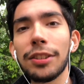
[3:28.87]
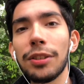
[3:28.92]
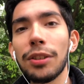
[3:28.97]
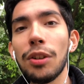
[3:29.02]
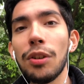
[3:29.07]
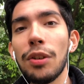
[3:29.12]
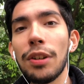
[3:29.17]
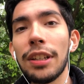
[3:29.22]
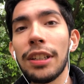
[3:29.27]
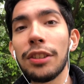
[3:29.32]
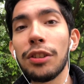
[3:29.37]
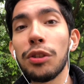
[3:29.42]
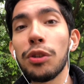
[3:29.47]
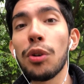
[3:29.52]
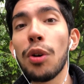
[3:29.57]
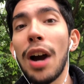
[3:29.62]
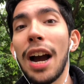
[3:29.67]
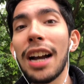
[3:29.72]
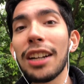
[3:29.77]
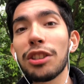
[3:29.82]
You know,
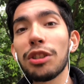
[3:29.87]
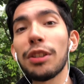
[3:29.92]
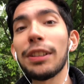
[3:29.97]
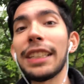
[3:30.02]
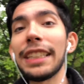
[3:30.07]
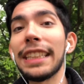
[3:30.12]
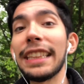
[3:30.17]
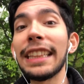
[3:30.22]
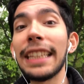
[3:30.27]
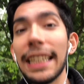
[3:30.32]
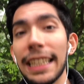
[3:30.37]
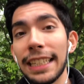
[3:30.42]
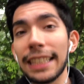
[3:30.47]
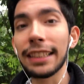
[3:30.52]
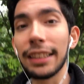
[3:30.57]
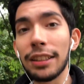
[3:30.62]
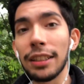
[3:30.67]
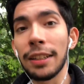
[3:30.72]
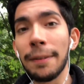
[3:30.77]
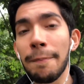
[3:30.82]
you actually need it.